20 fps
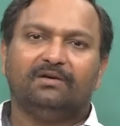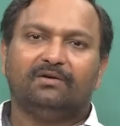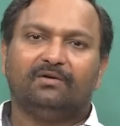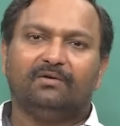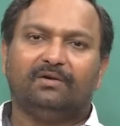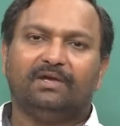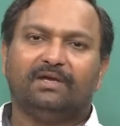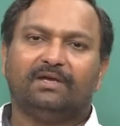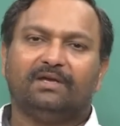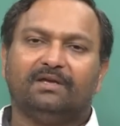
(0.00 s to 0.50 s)

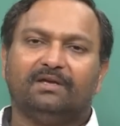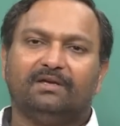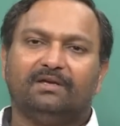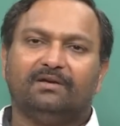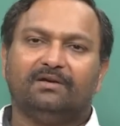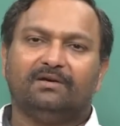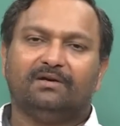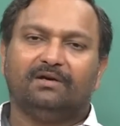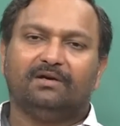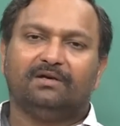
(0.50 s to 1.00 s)
Okay.
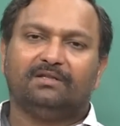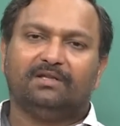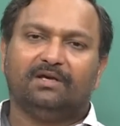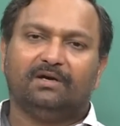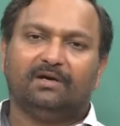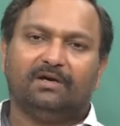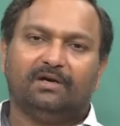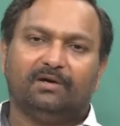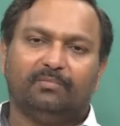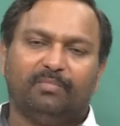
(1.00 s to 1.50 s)

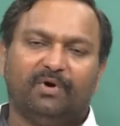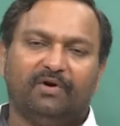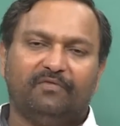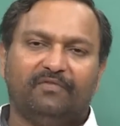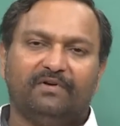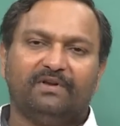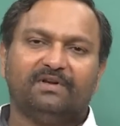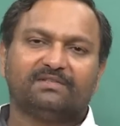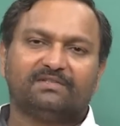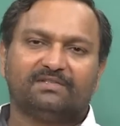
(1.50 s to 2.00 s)
The
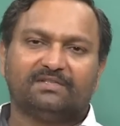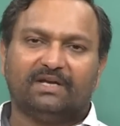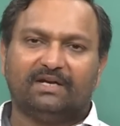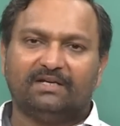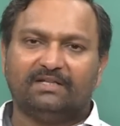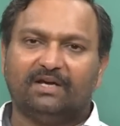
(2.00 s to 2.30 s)
buffers at